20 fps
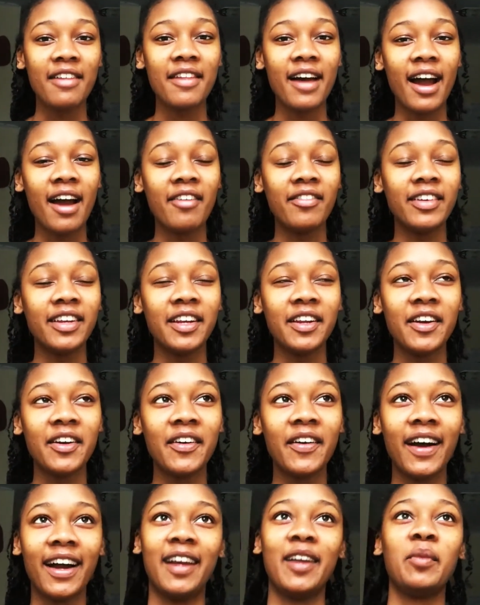that video,
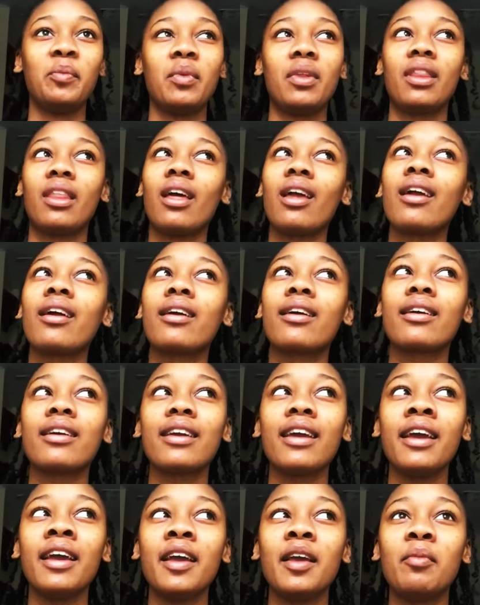I'd have been like,
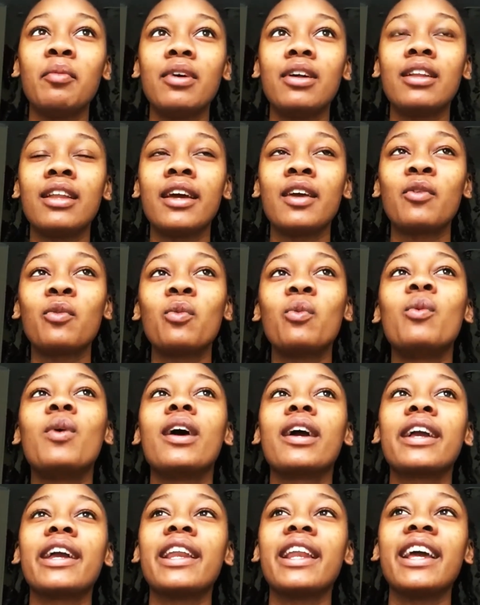okay, but like
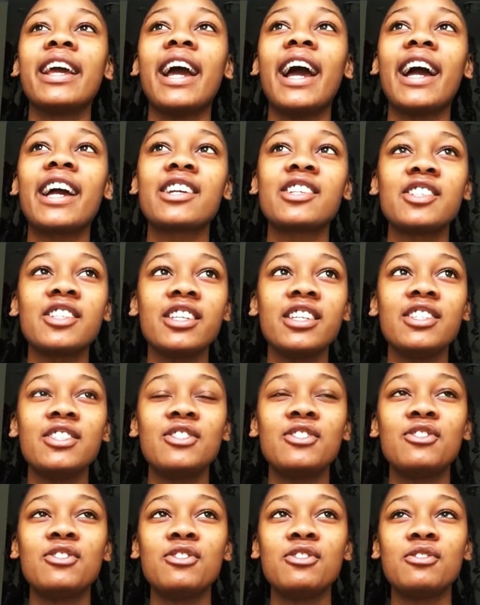what can I actually
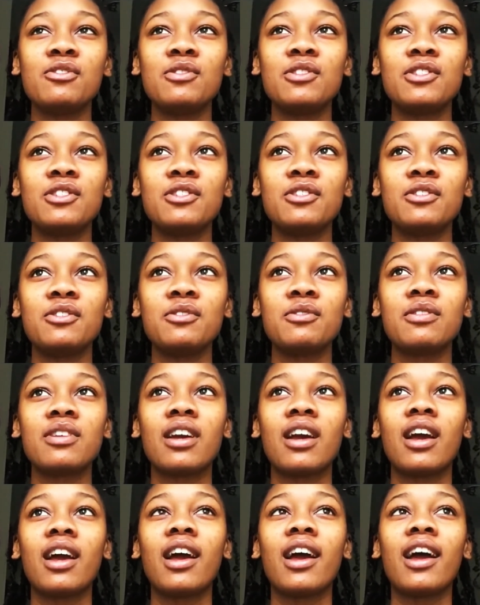do to
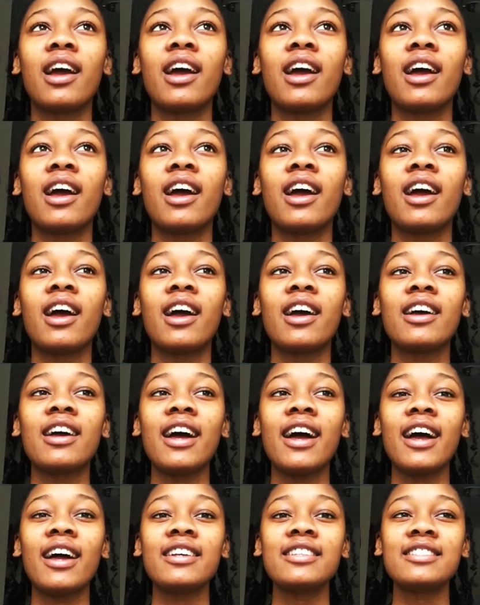
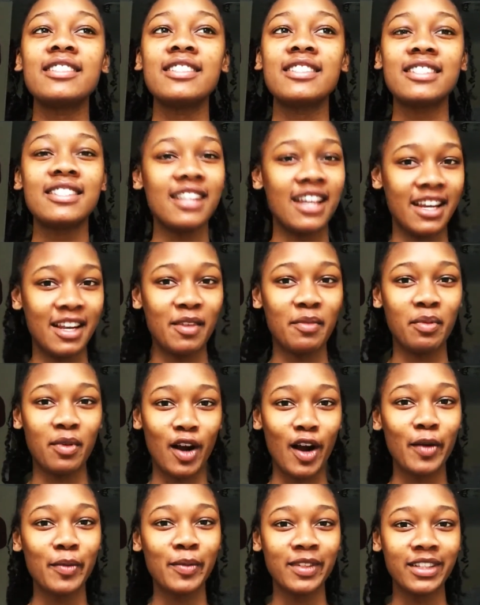study
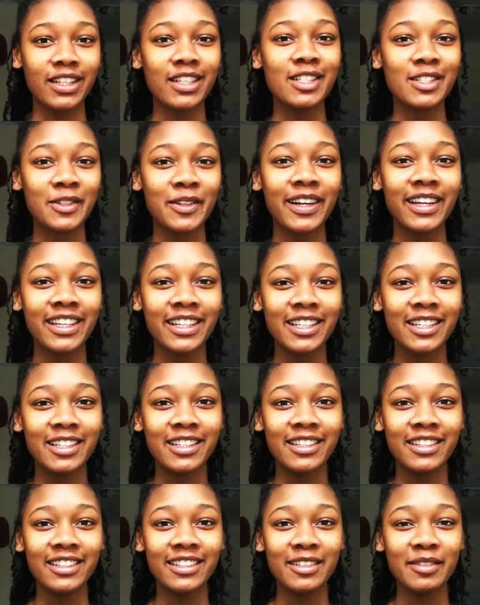properly so I
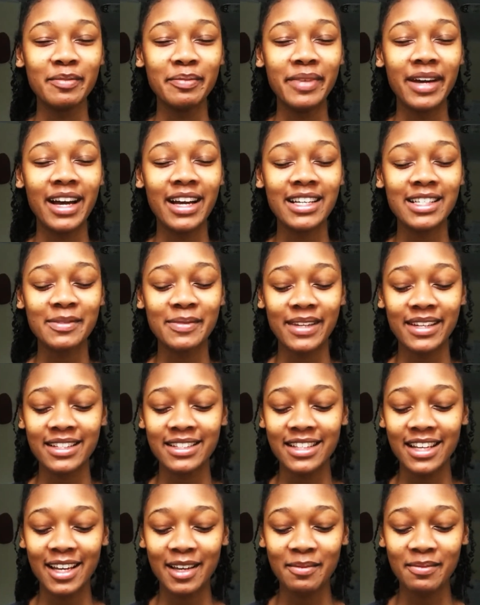can pass my
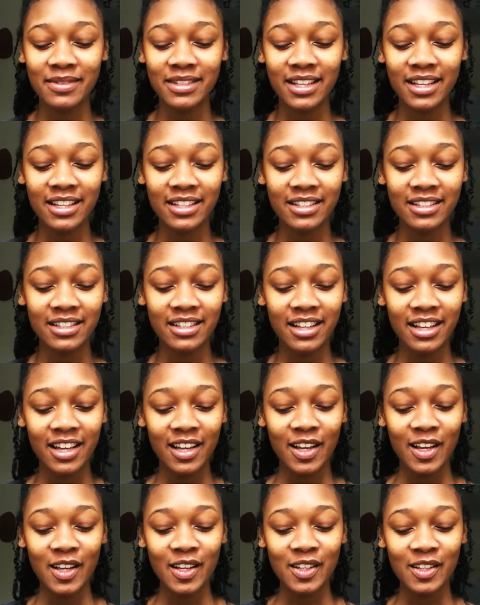exams?
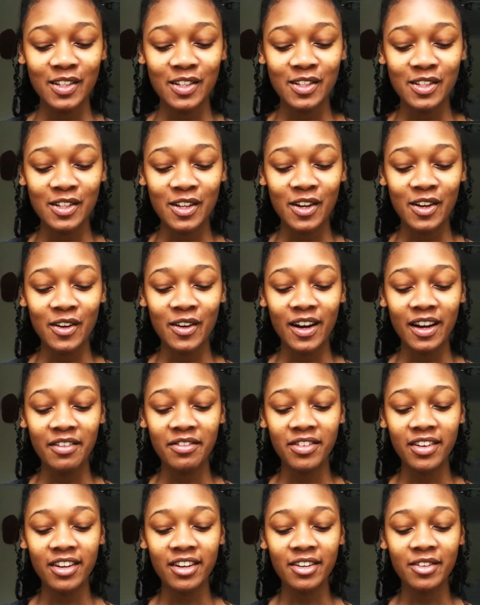And so I
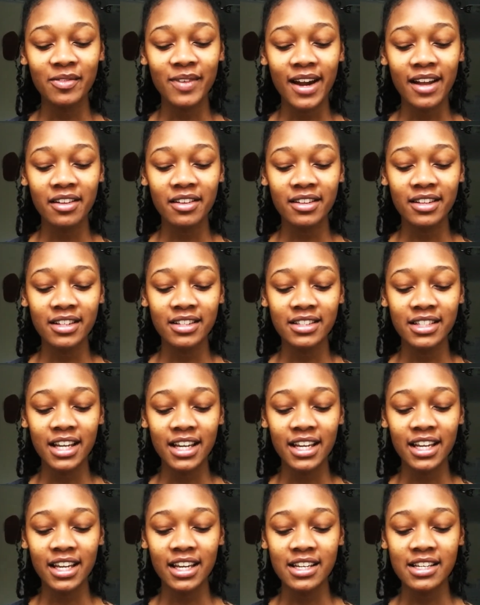figured rather than
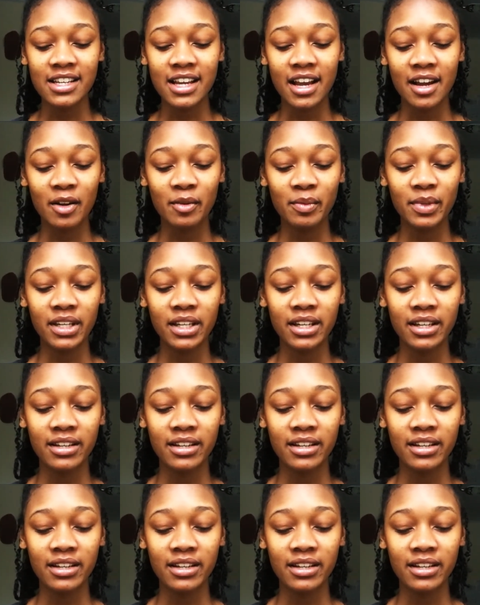taking it down,